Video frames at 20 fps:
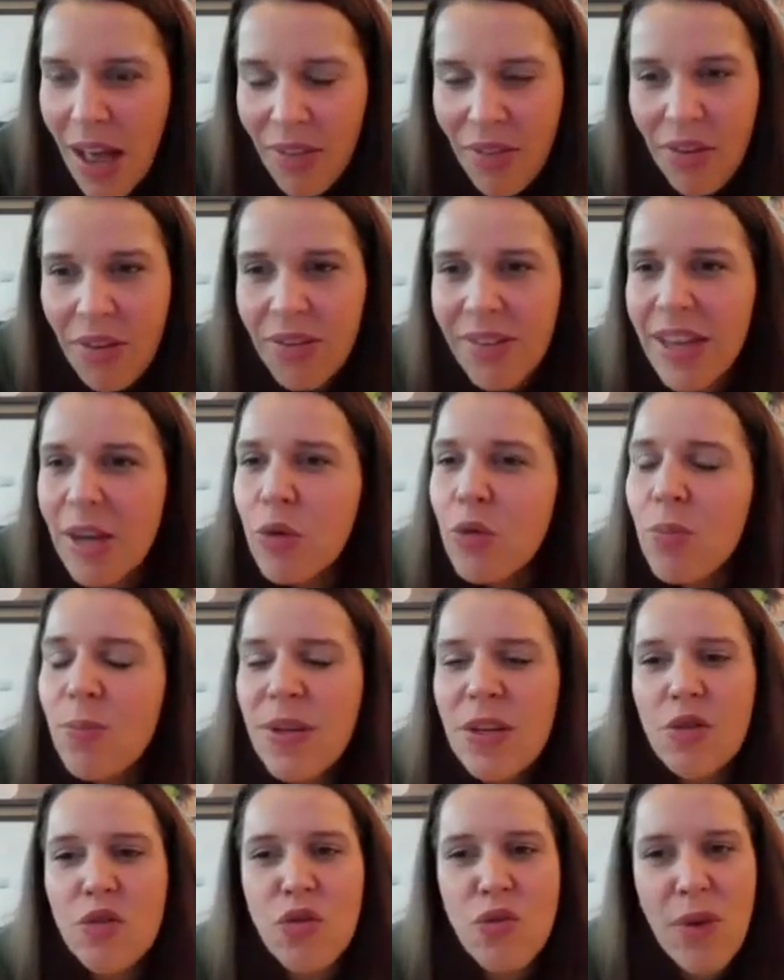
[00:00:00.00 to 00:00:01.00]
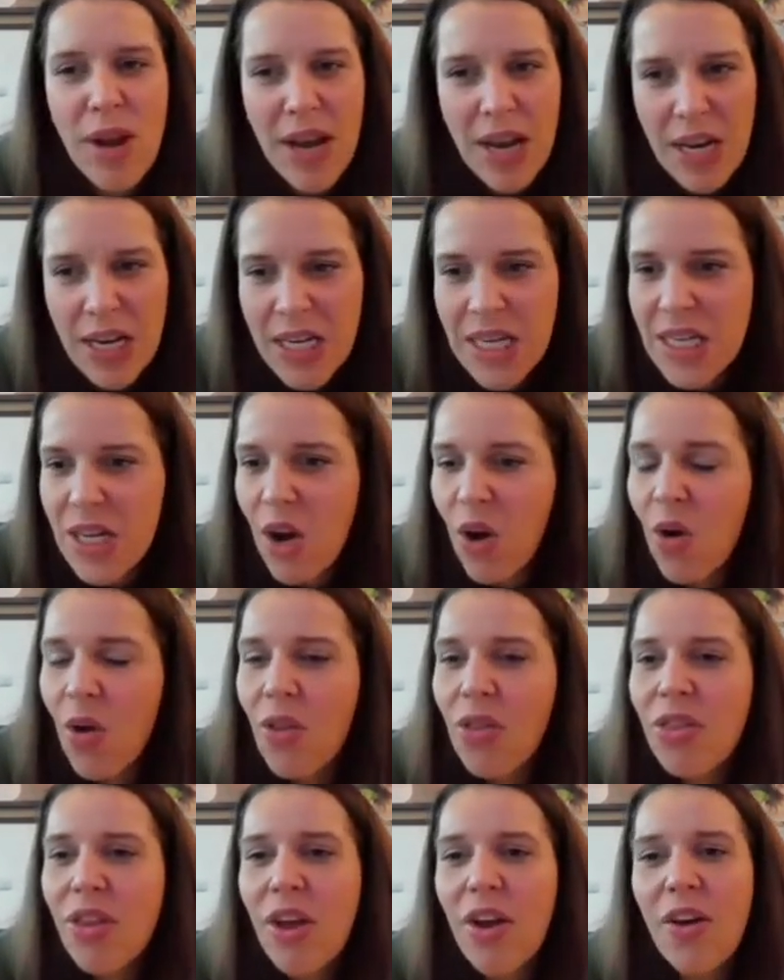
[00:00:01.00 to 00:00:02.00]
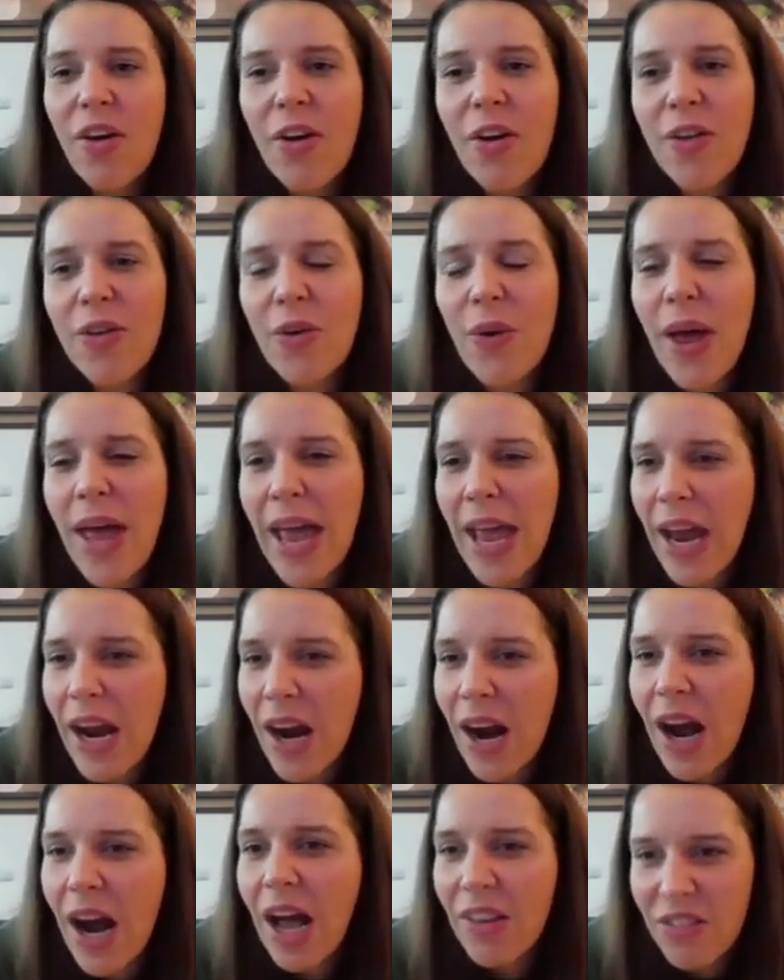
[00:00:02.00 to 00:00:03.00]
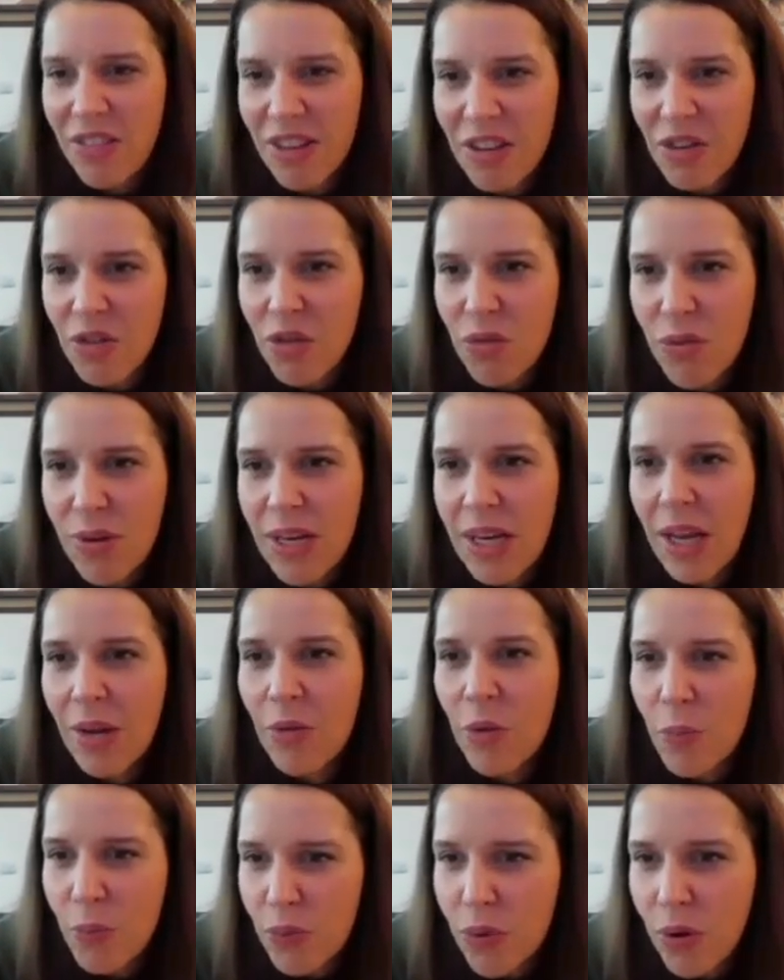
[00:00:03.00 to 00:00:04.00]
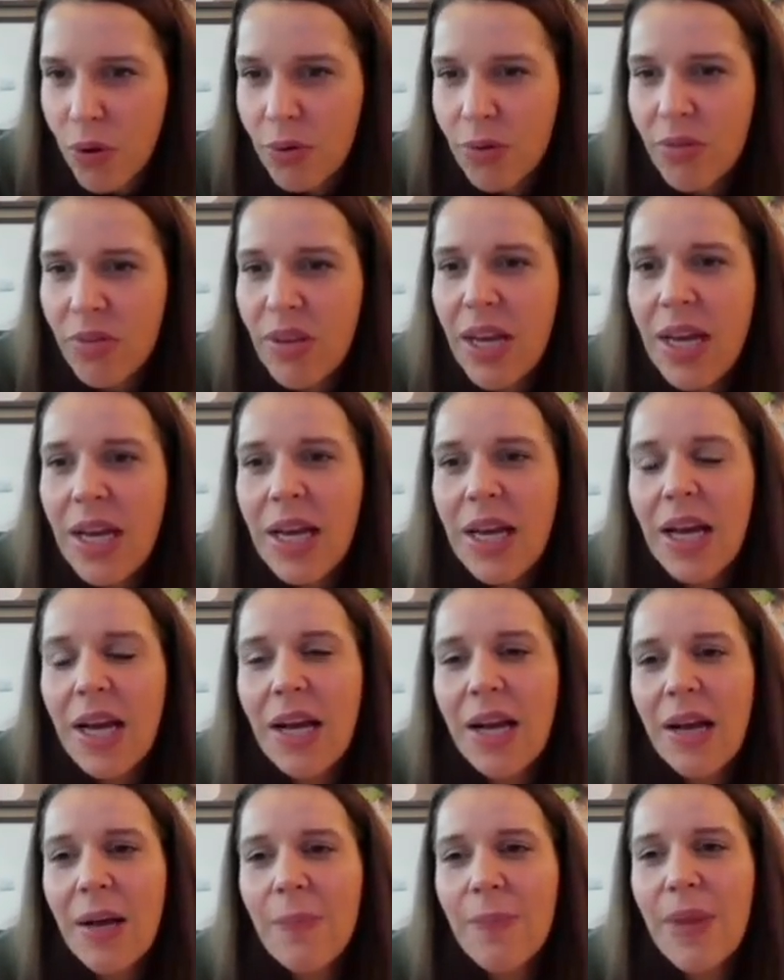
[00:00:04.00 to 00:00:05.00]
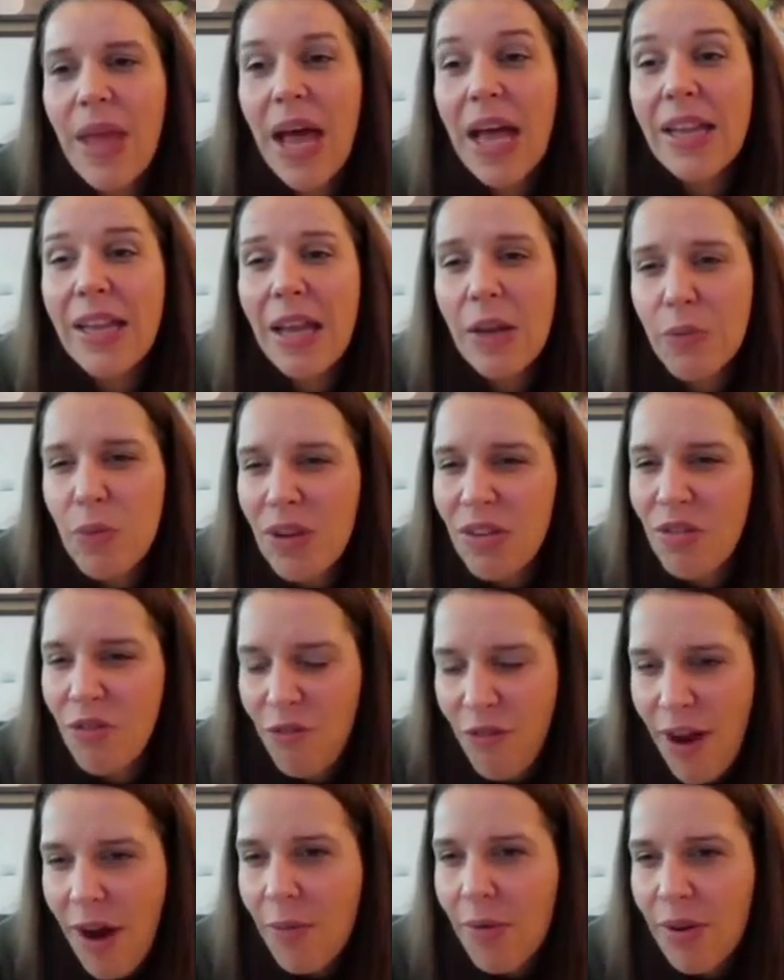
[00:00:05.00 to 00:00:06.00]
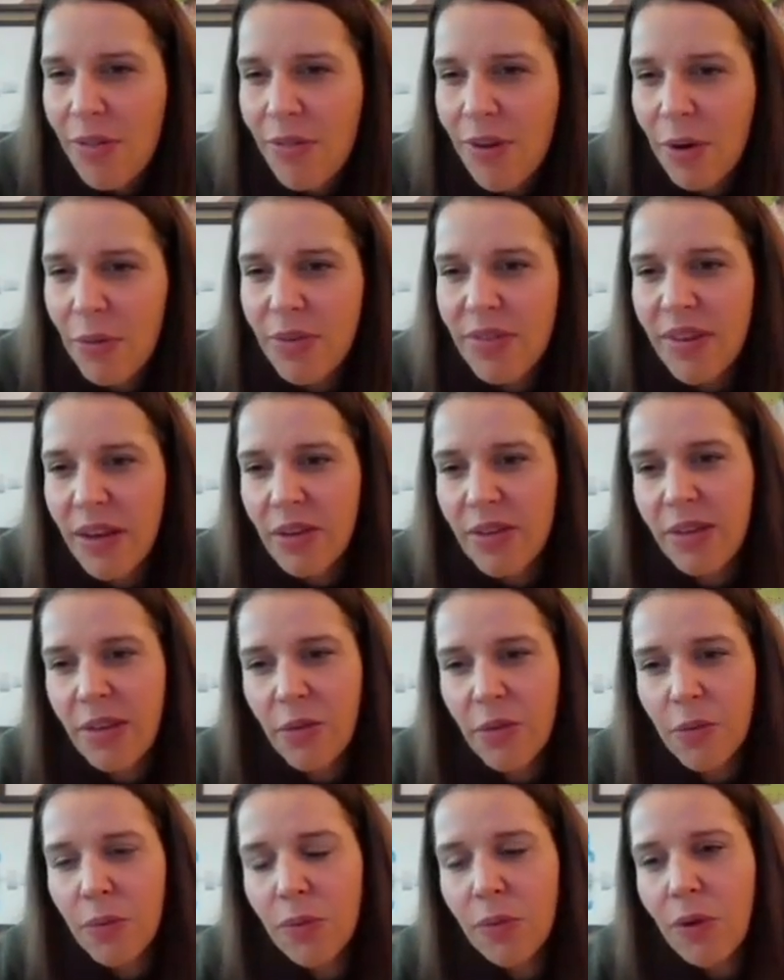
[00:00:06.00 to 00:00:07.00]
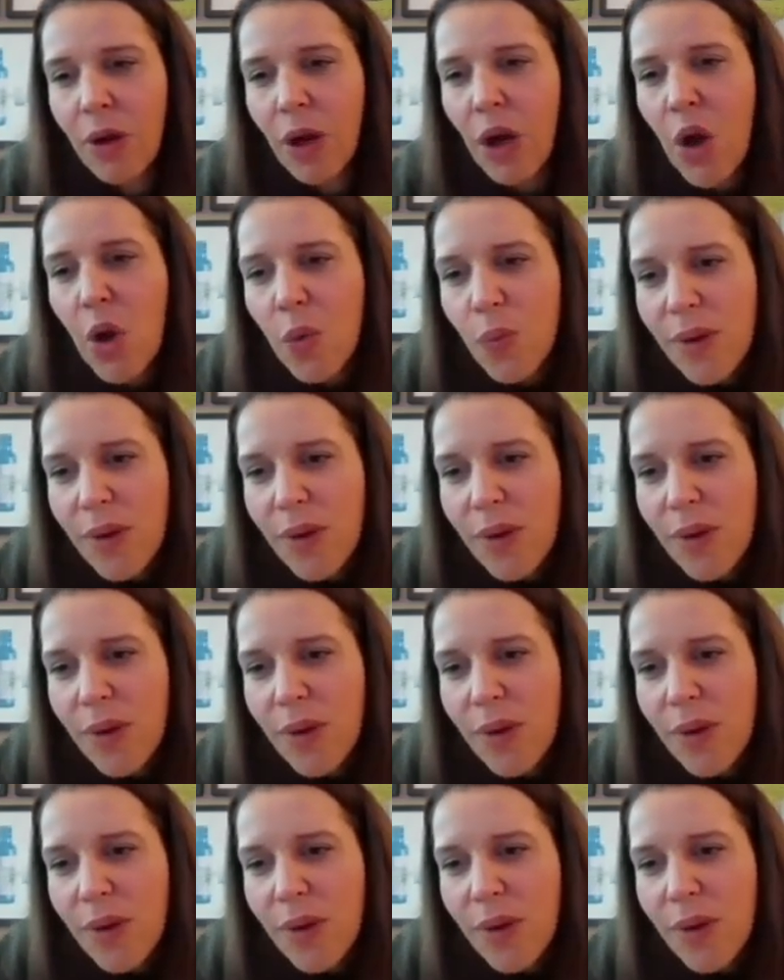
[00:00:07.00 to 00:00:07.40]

gather. They could be trained on the hair artistry and the pros, and that was very, very successful.